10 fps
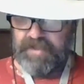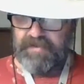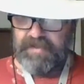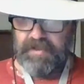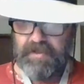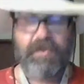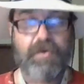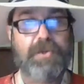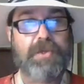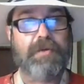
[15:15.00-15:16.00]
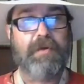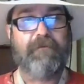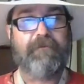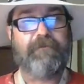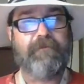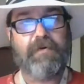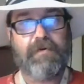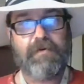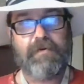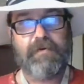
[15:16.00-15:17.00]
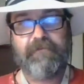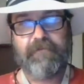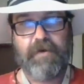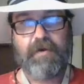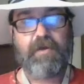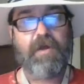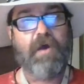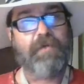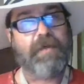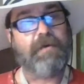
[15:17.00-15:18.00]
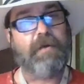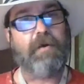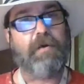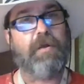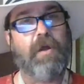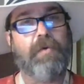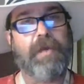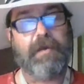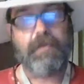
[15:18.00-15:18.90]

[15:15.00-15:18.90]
the inclusion of clothing or cloning,